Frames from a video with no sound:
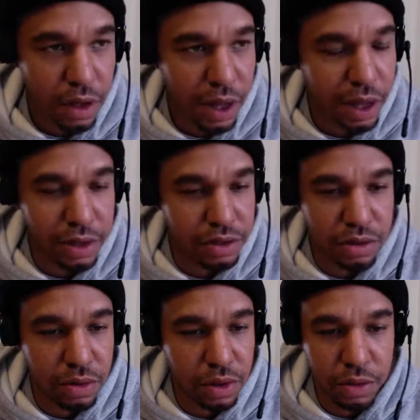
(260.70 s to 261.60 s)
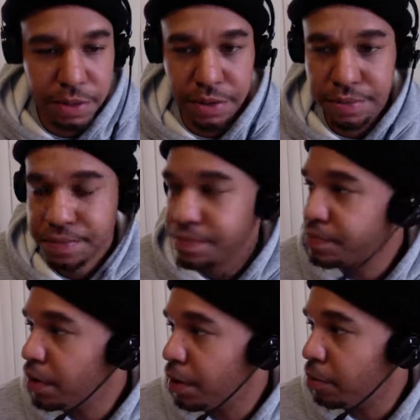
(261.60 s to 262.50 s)
I just don't know,
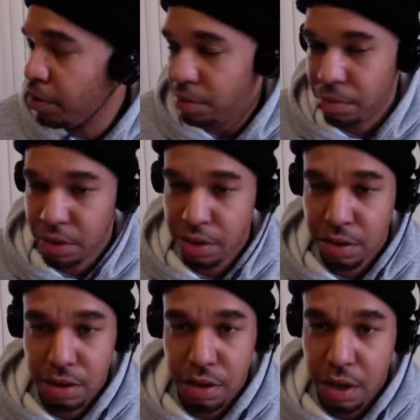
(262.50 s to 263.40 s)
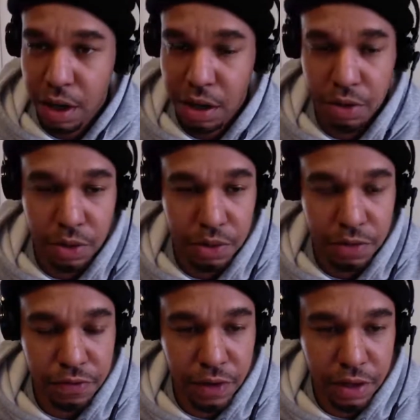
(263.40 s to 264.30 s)
man. Airbnb, I don't know what
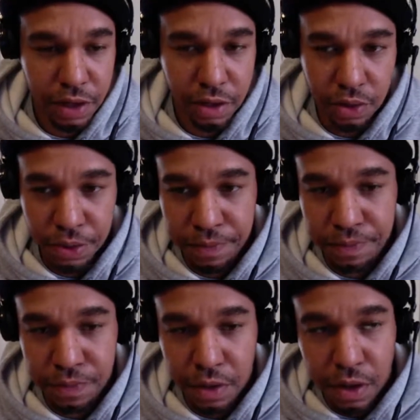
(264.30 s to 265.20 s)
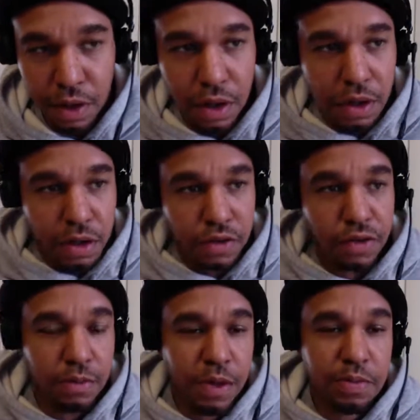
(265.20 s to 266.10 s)
the fuck they doing.
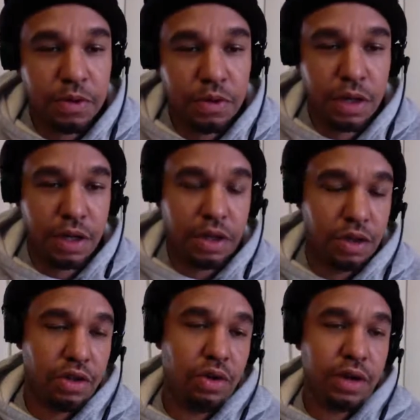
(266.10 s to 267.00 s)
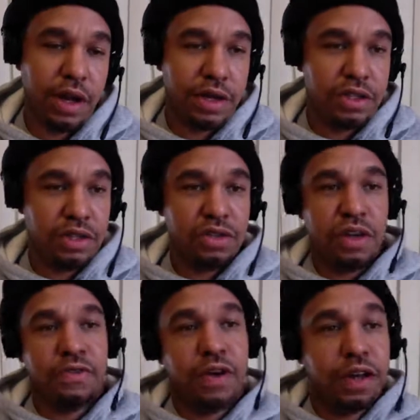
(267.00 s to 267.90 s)
For the people who didn't get the DoorDash
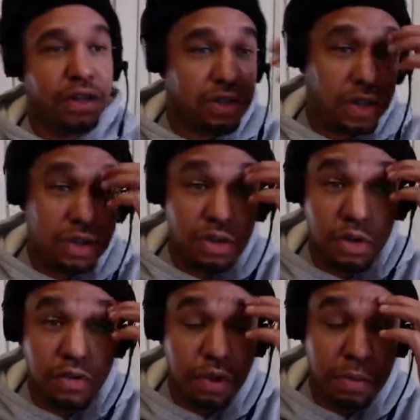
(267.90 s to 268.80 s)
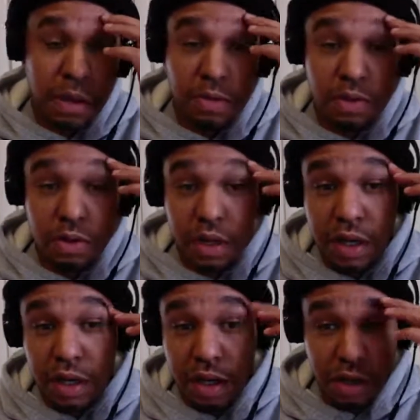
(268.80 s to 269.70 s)
yesterday, fuck it, let's get into it. For the people who
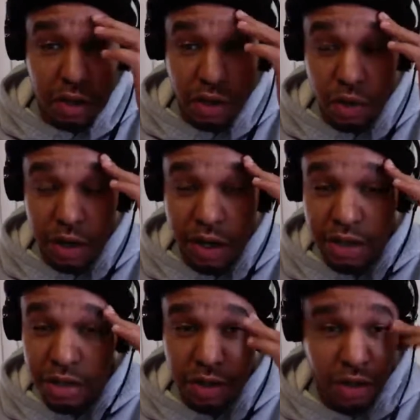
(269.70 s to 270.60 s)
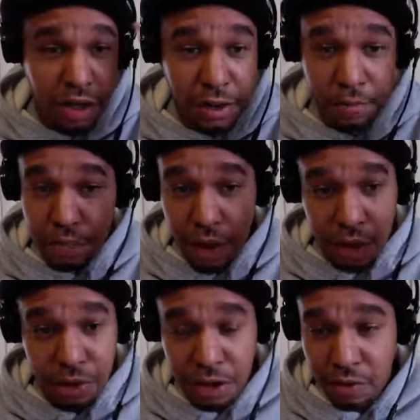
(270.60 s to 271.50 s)
didn't get the DoorDash yesterday, I
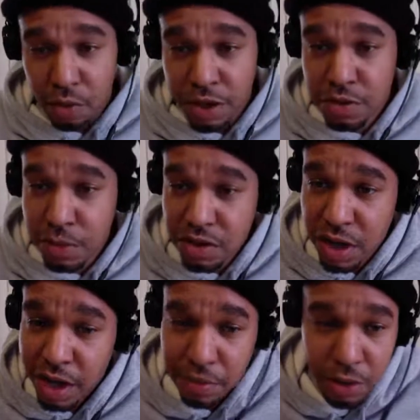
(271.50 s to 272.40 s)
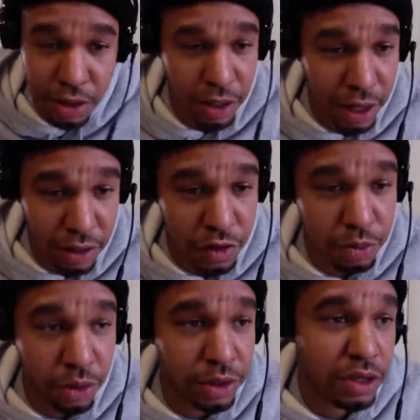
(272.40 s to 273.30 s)
wouldn't even waste my time on it at this
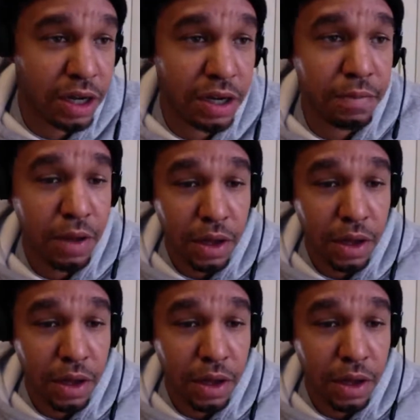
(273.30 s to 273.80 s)
point in time.